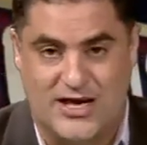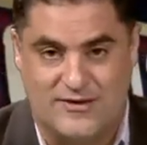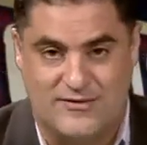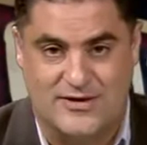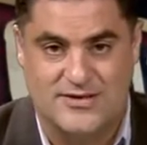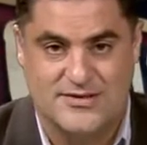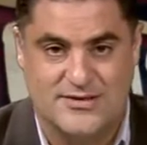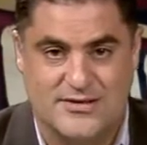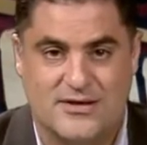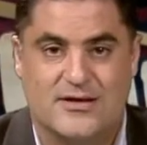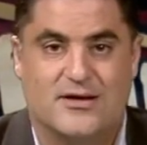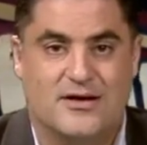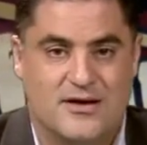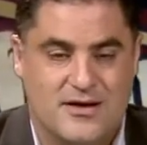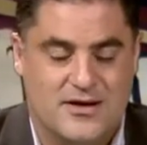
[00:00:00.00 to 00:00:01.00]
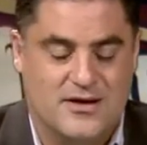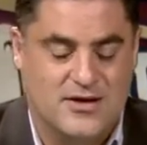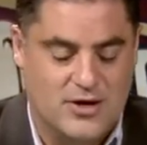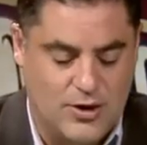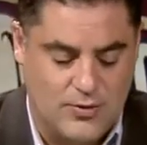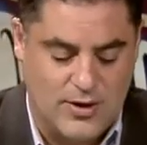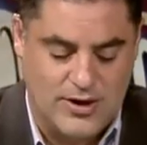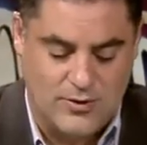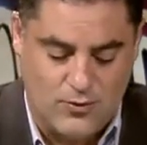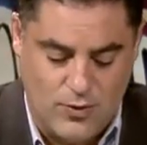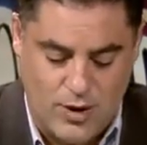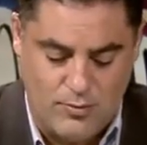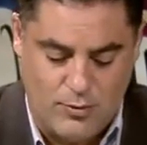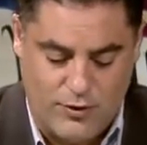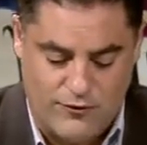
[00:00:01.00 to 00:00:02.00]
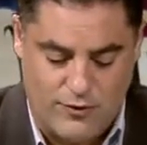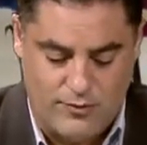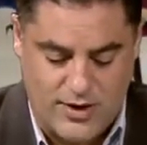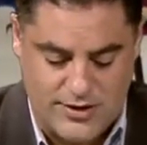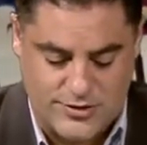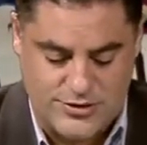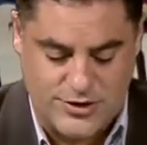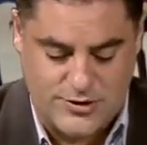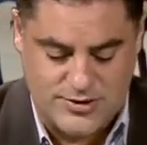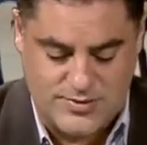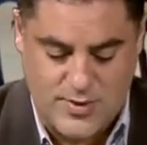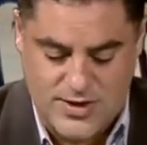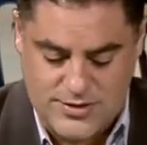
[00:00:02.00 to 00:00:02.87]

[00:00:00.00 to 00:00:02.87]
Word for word: gave us. You know what? One more from Mother Jones.